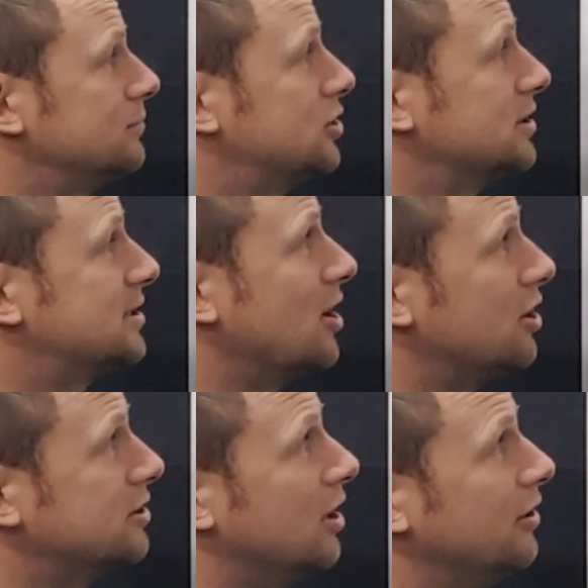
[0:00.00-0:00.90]
Just
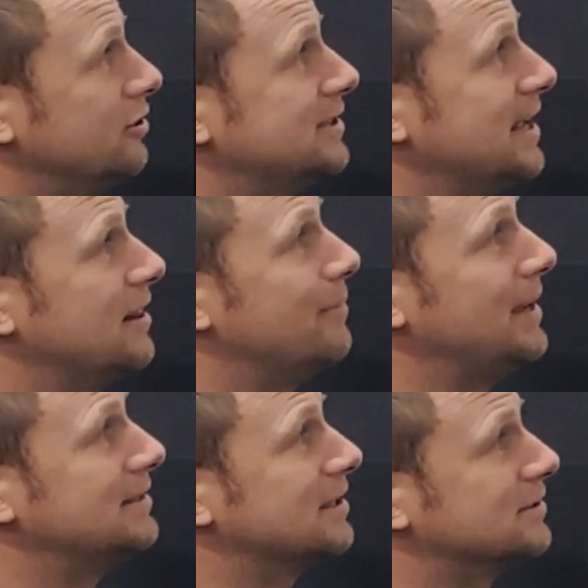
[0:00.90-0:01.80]
start to understand the
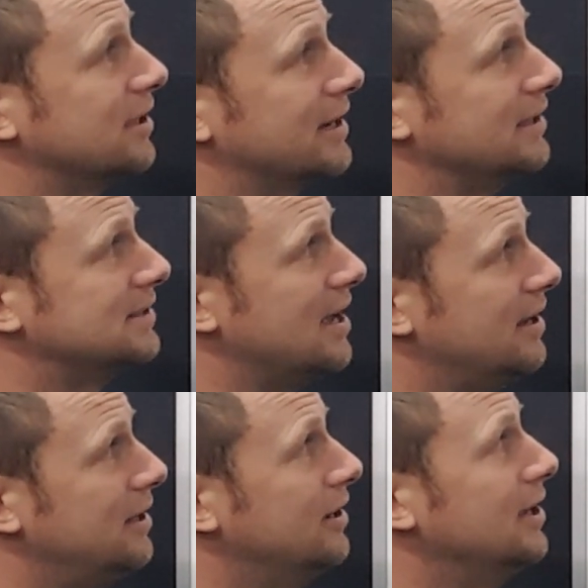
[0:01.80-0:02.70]
basics, like I
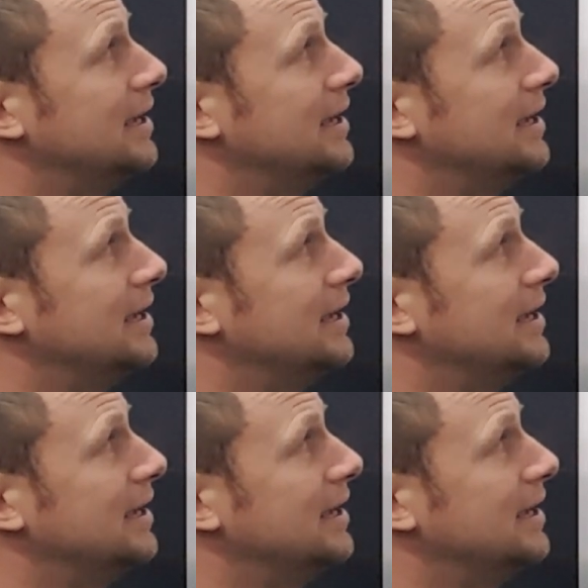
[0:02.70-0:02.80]
said,